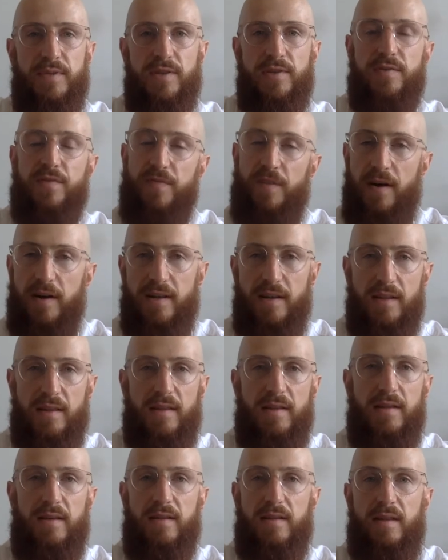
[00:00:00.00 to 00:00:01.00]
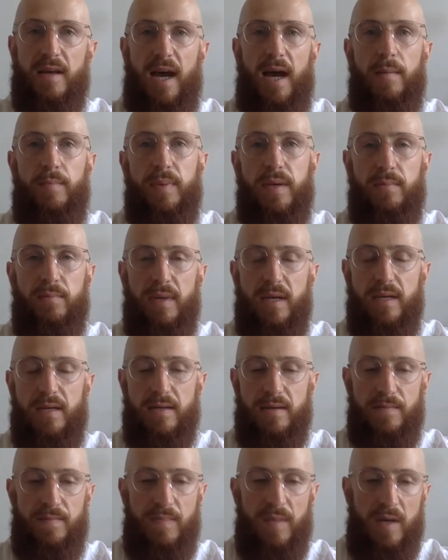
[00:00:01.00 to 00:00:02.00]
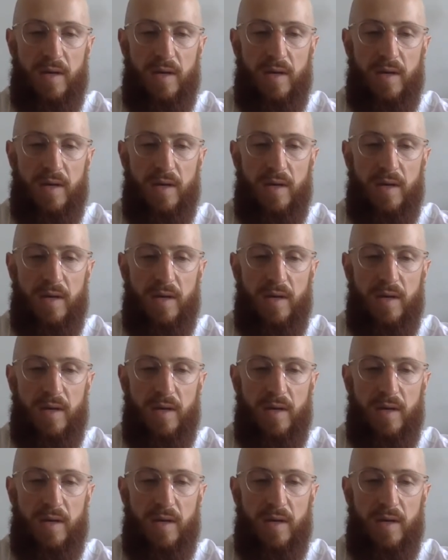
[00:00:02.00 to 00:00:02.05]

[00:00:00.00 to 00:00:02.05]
So it's finding the happy medium.